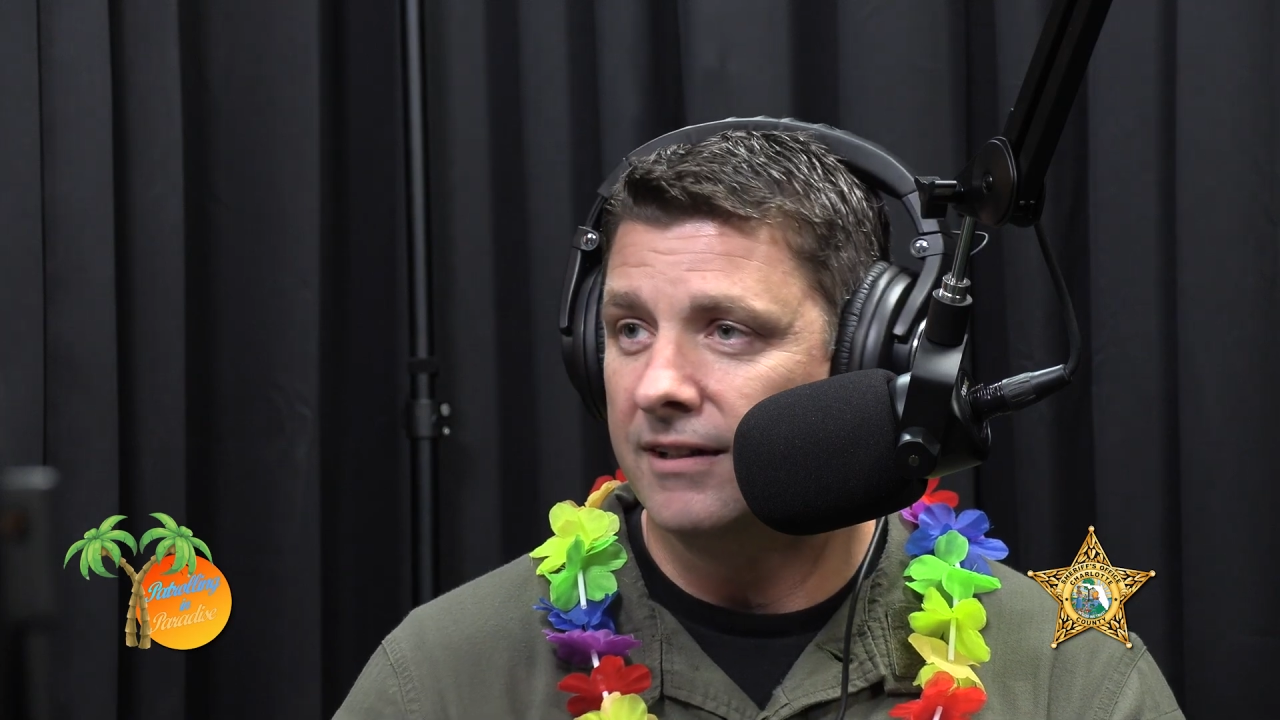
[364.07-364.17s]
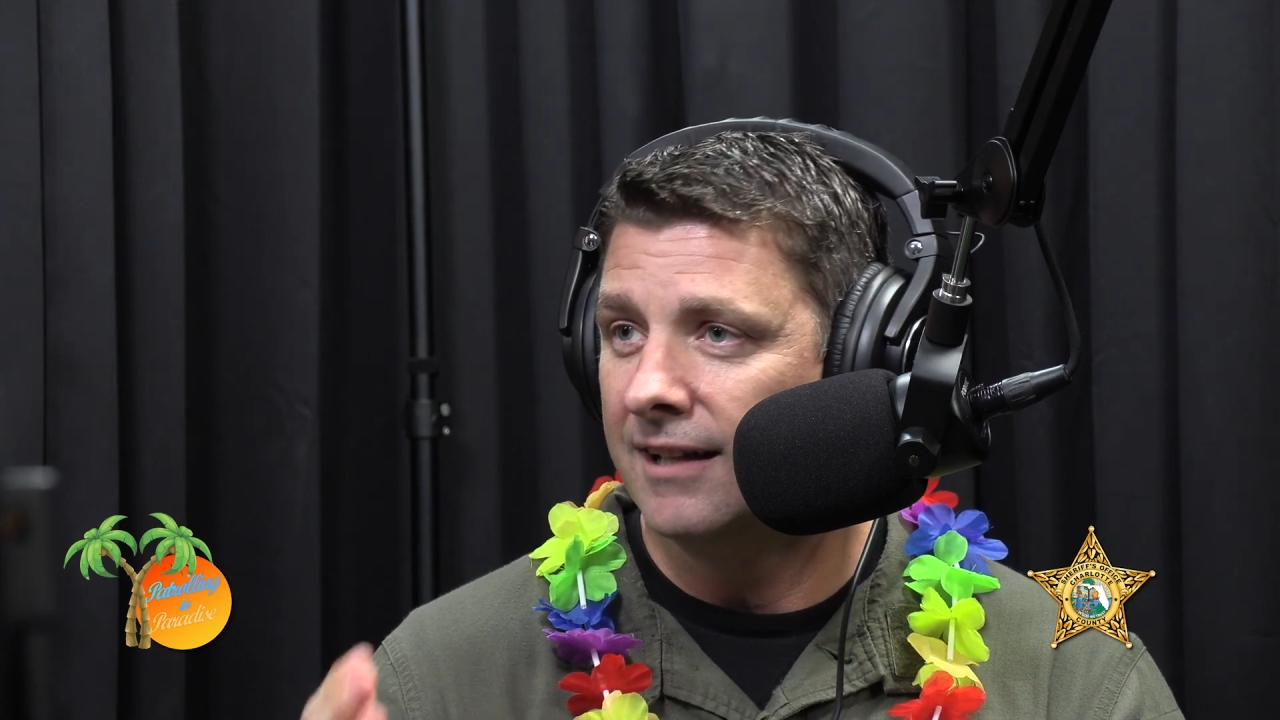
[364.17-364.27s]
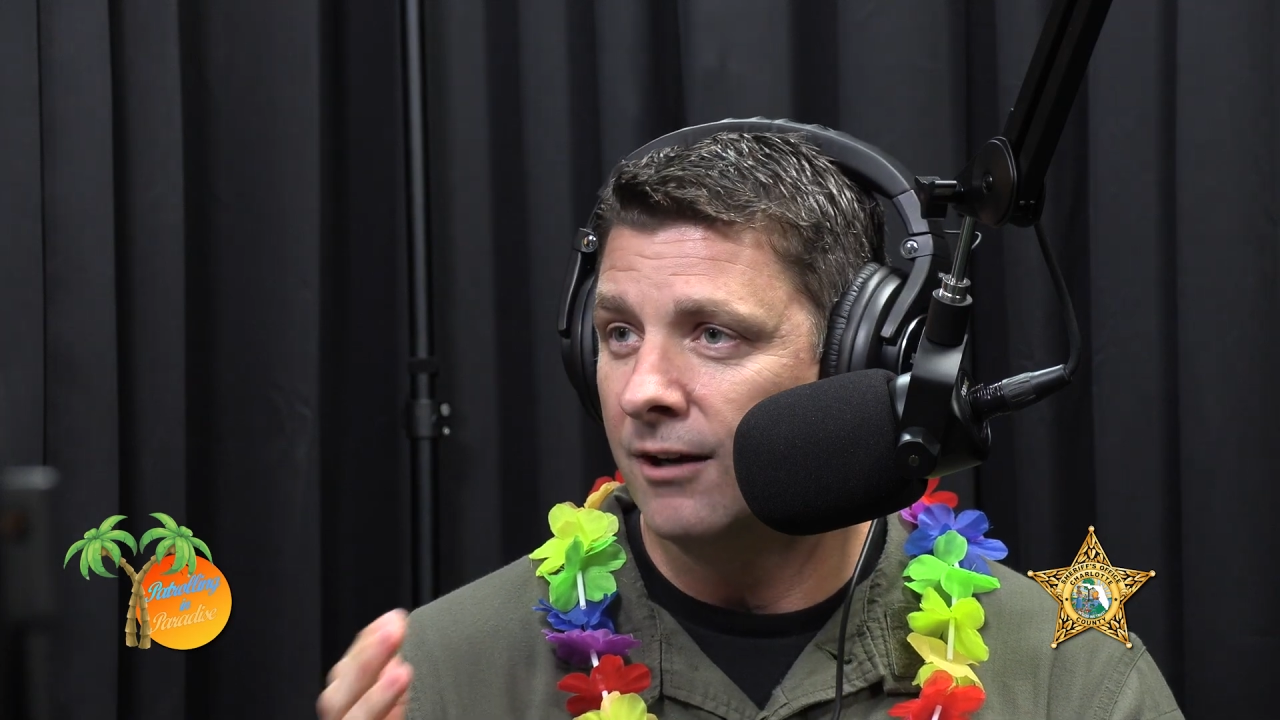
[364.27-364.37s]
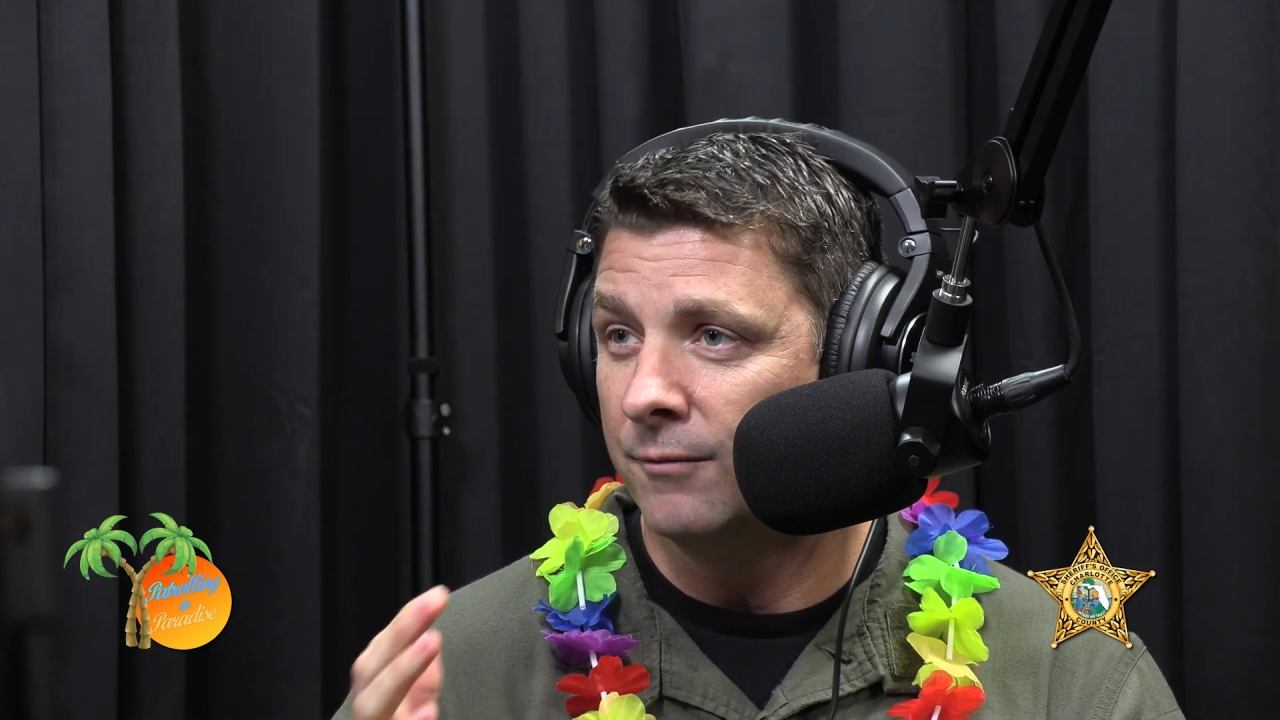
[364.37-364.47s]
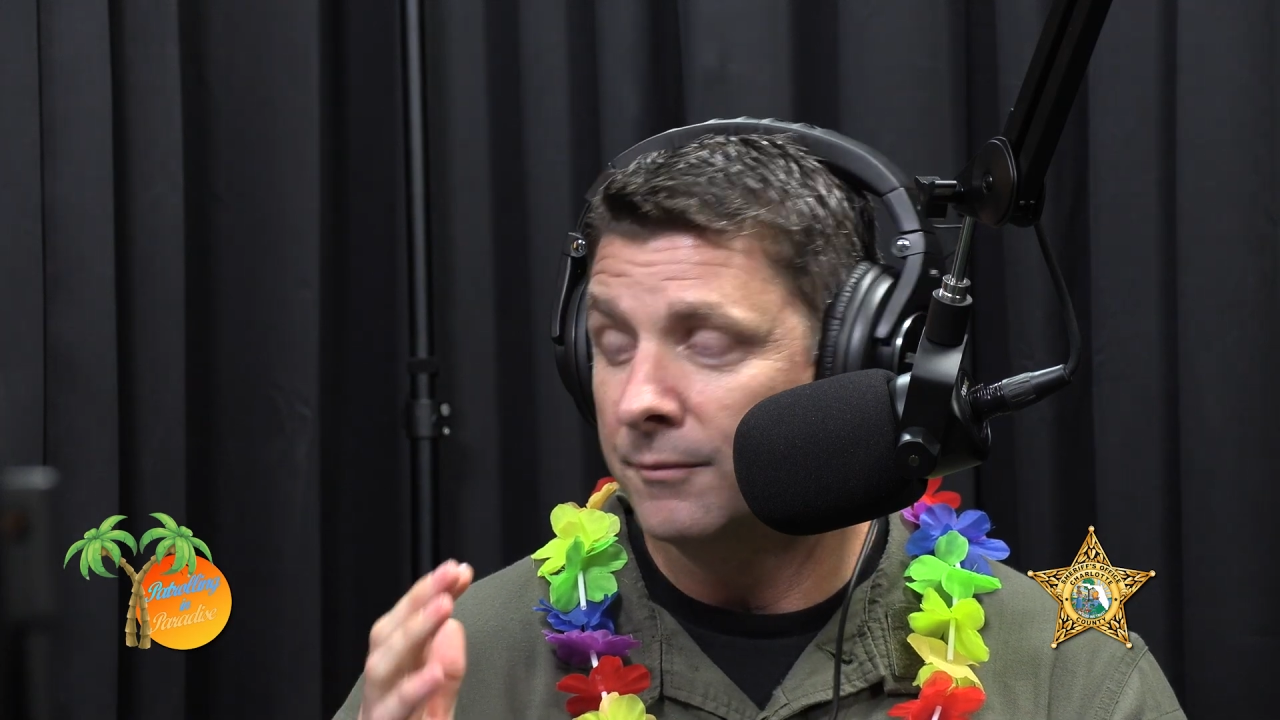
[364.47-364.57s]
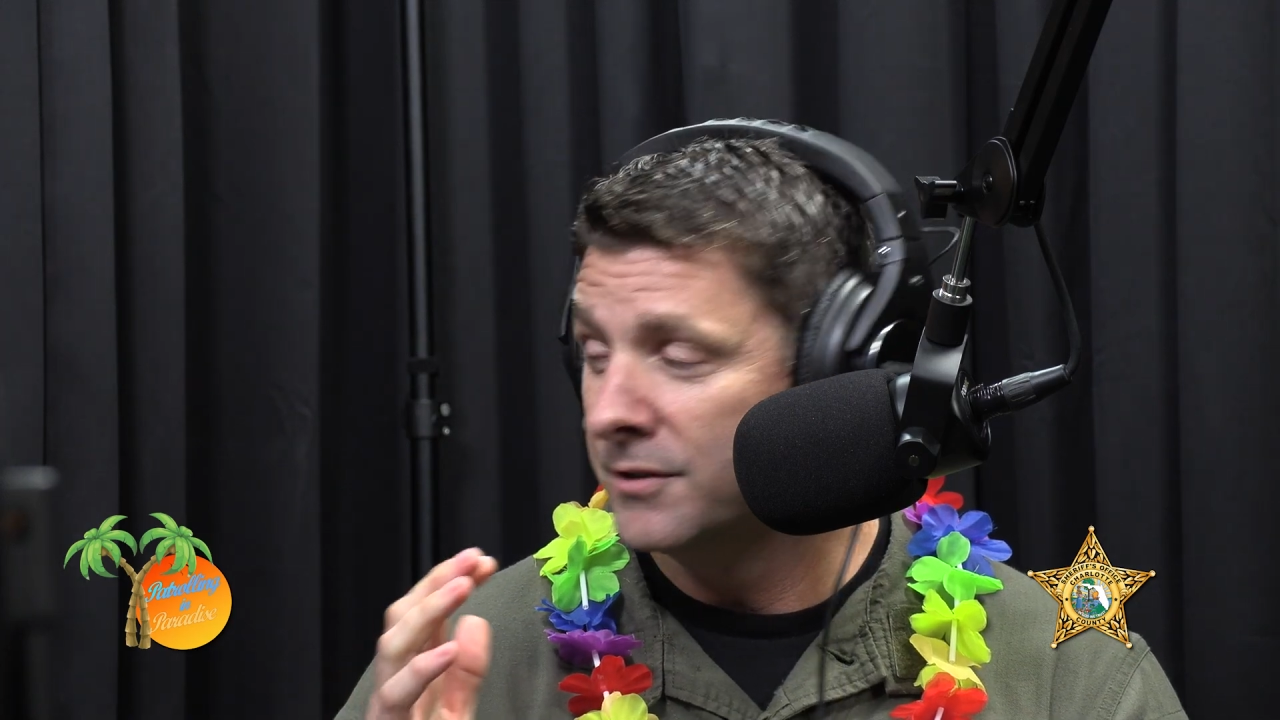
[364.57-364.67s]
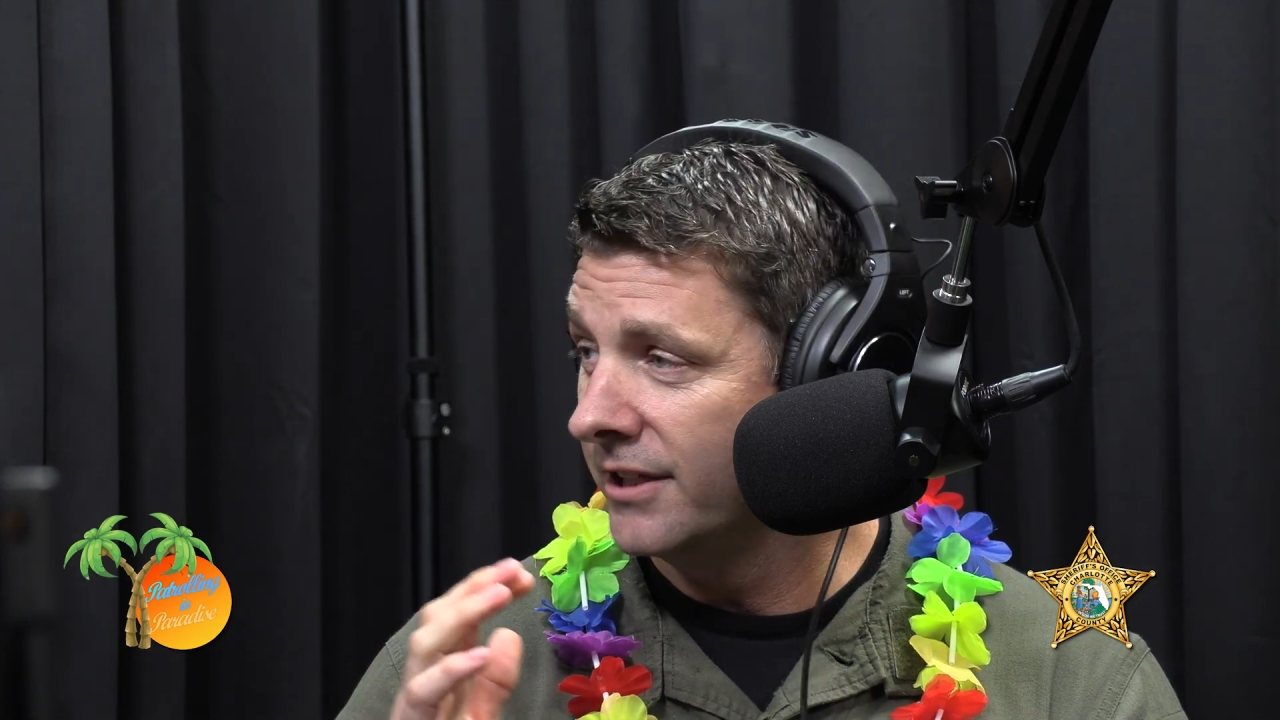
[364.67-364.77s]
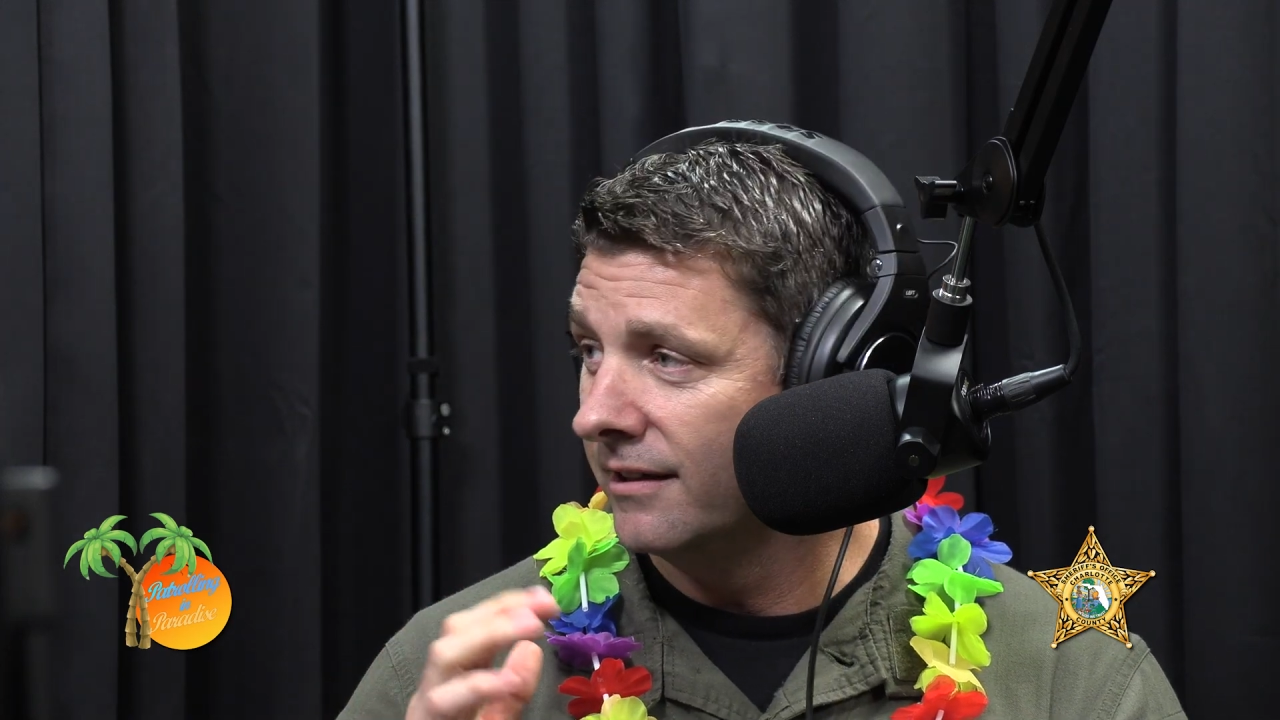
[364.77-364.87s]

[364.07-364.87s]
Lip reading: caliber machine